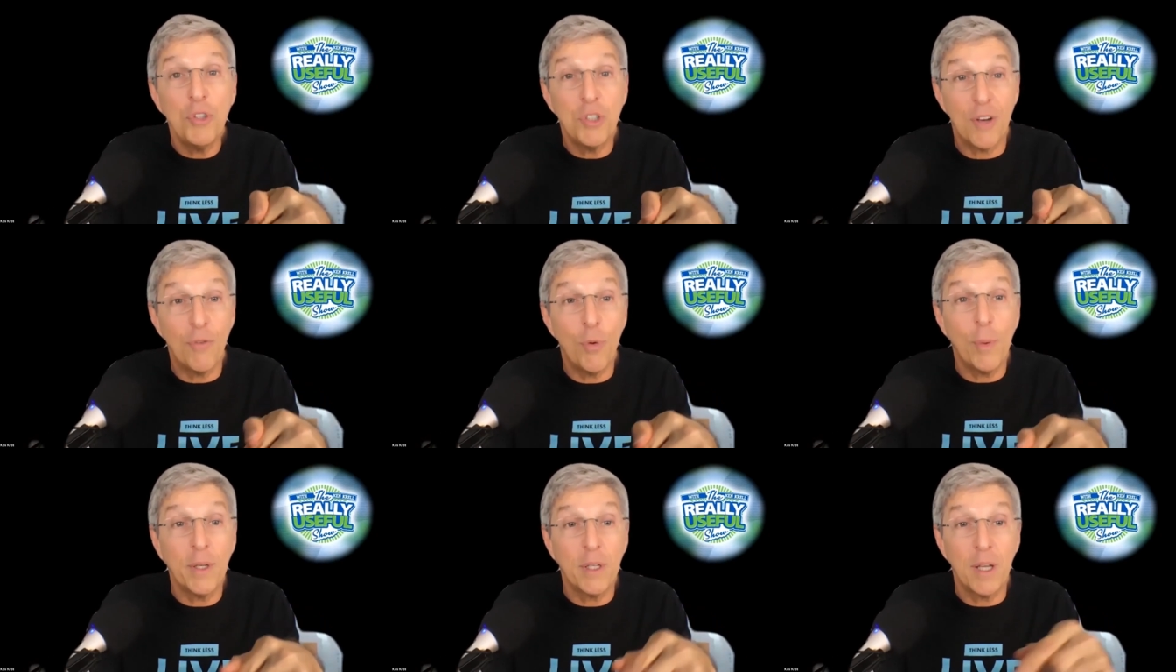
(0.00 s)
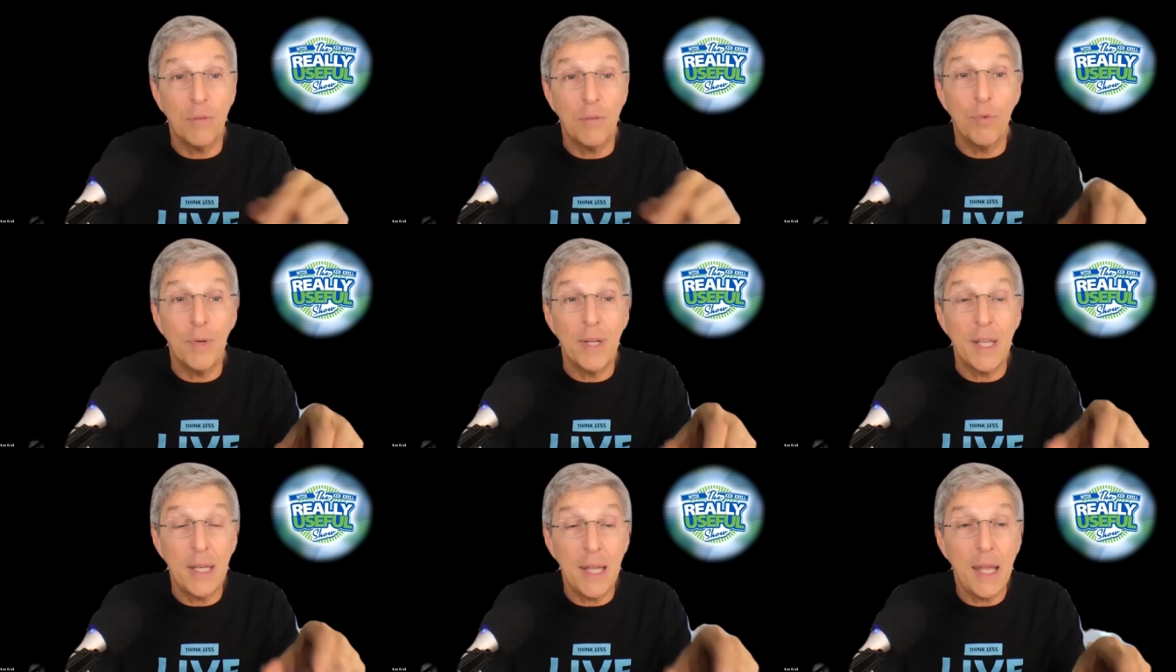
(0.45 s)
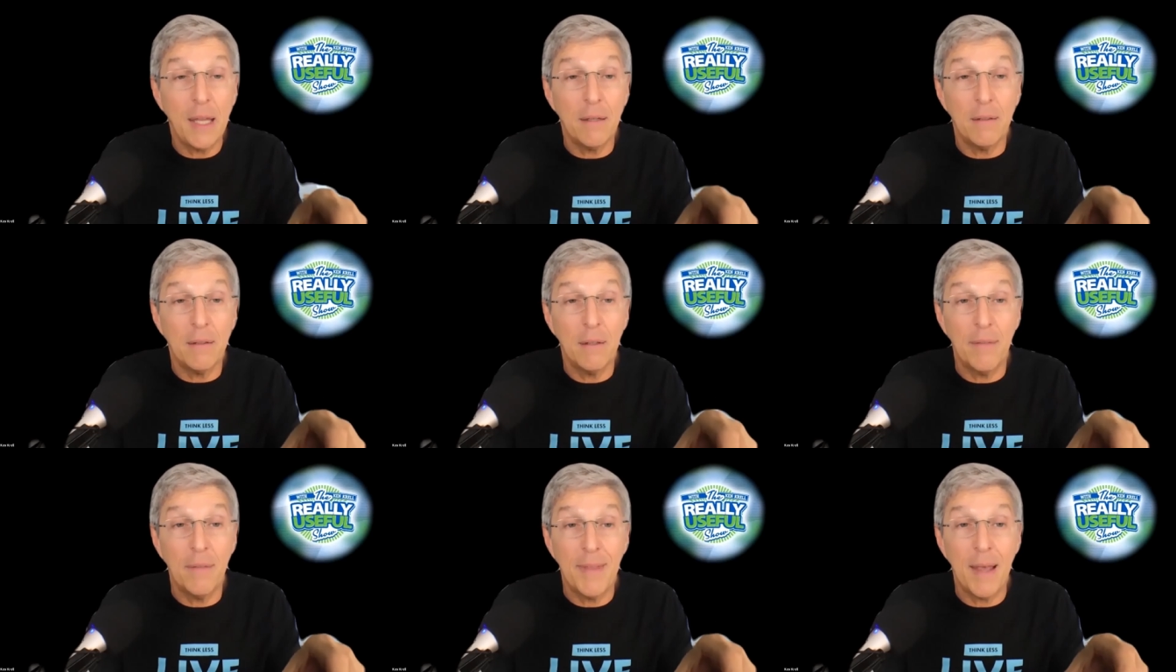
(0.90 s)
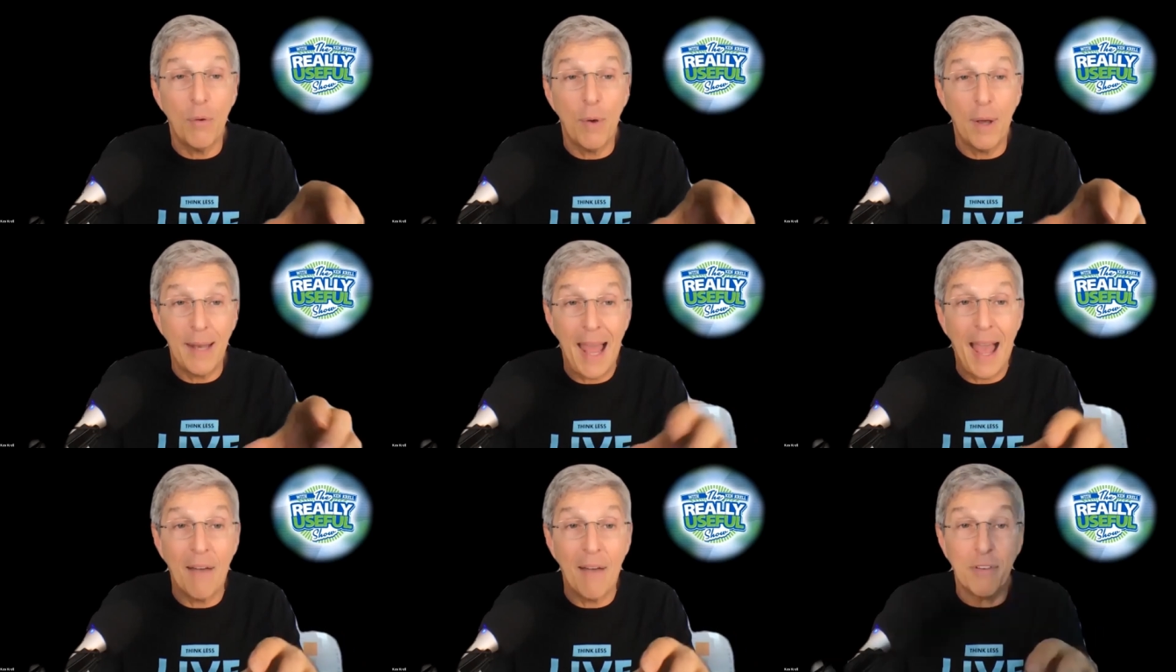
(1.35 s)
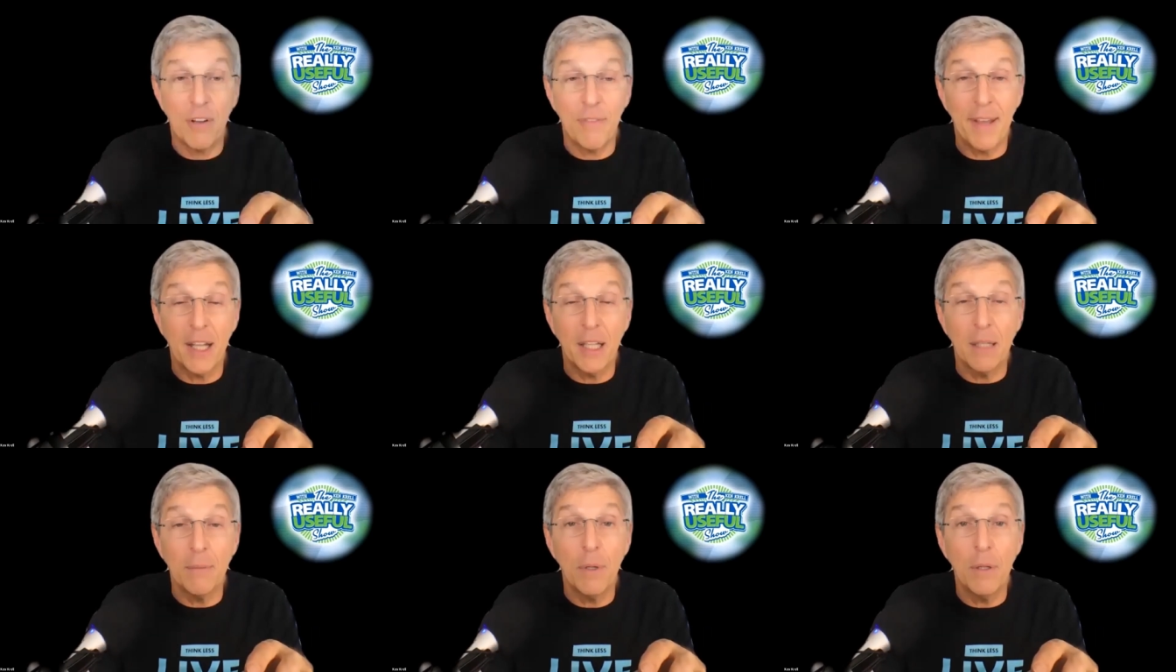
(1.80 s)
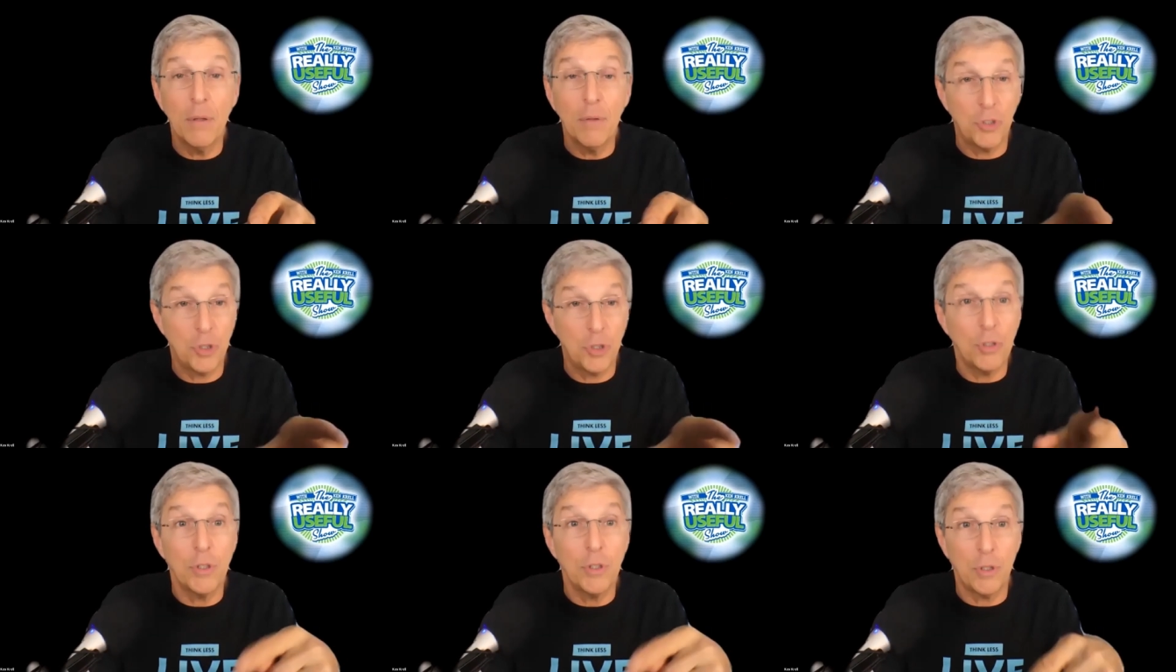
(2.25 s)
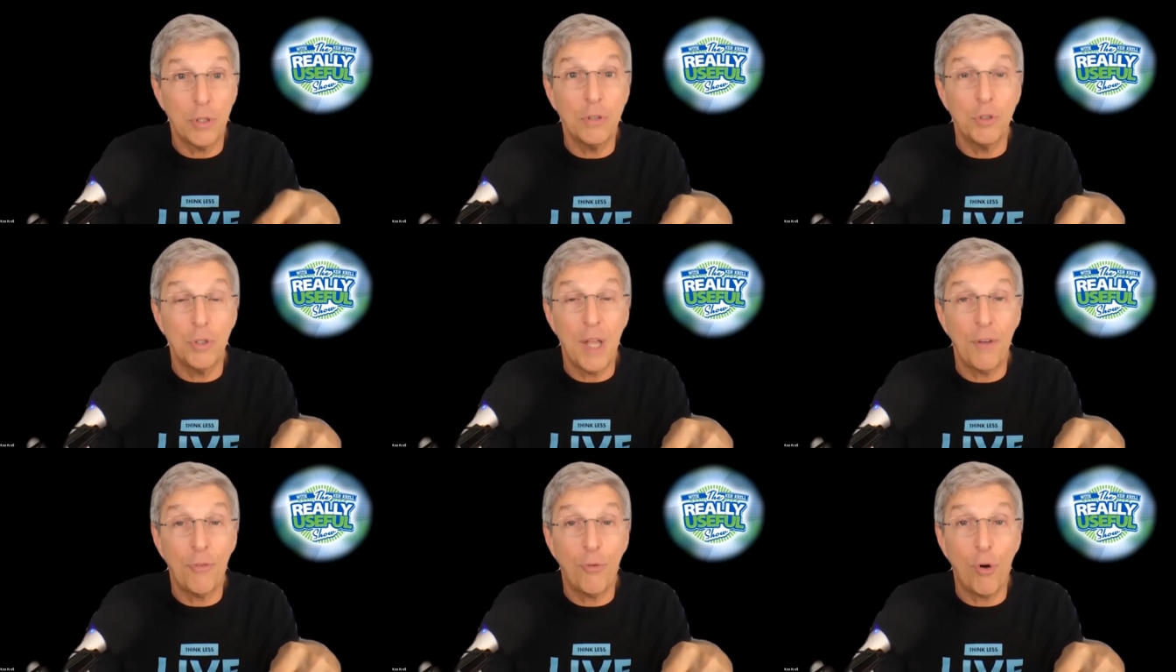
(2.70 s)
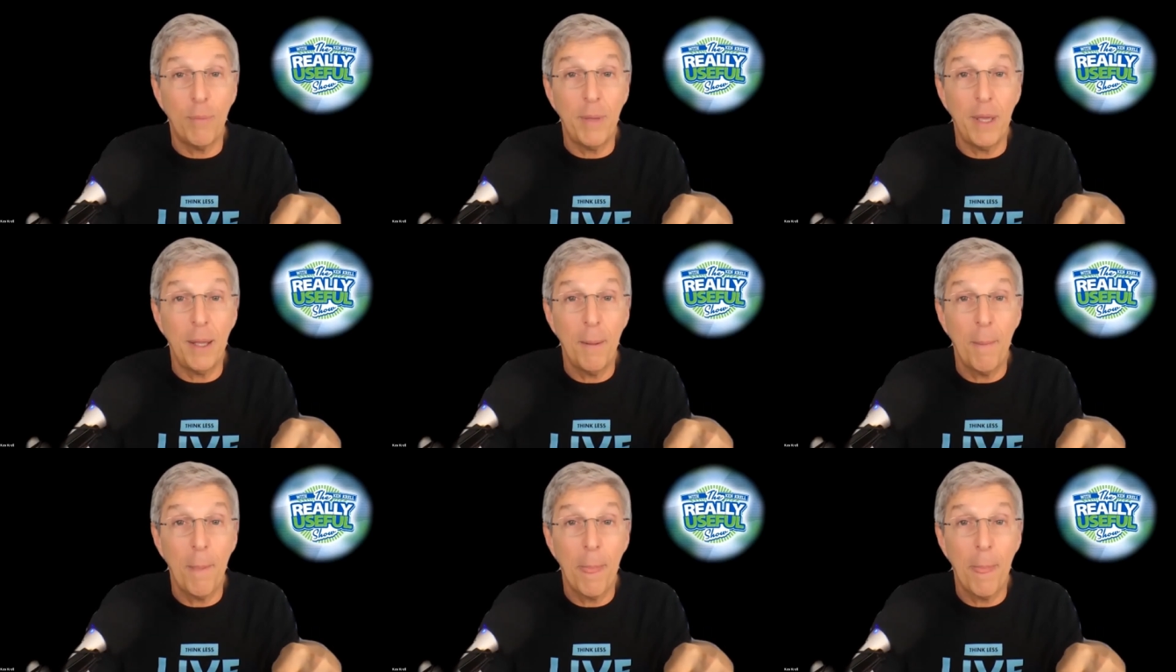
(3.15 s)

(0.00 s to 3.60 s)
So everyone can read it and that have it available. So you'll you'll do that for me.